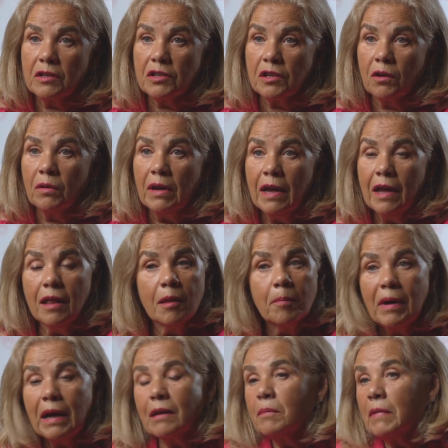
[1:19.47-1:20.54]
So the
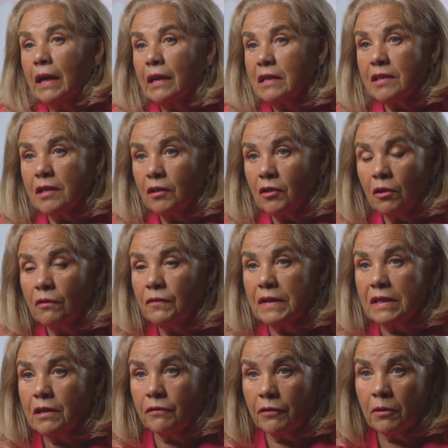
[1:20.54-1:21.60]
bottom line is that no
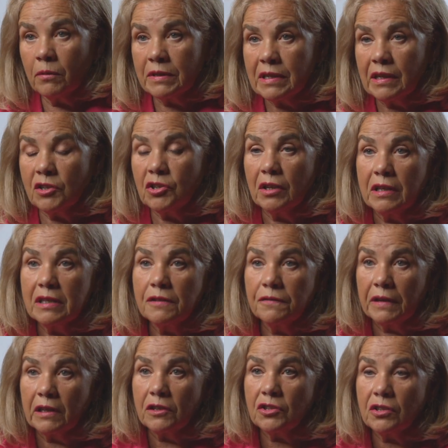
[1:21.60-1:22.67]
visit for rosacea is
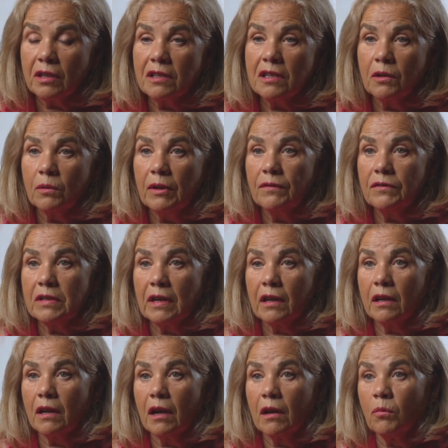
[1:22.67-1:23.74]
finished until we've
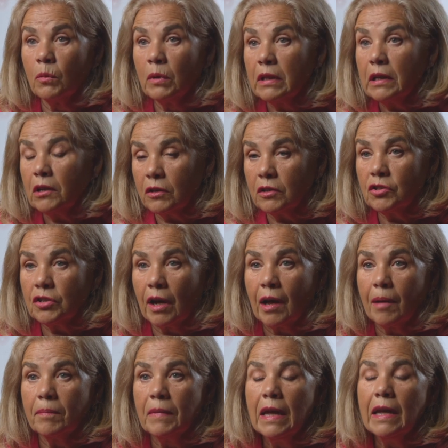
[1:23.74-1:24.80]
done a really good
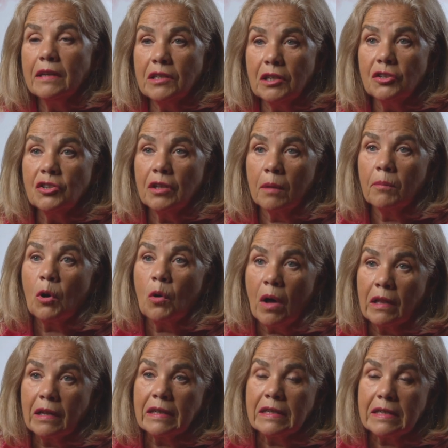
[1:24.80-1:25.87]
job teaching them
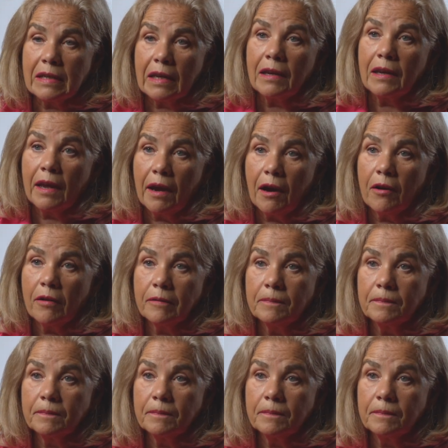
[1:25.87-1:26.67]
quality skincare.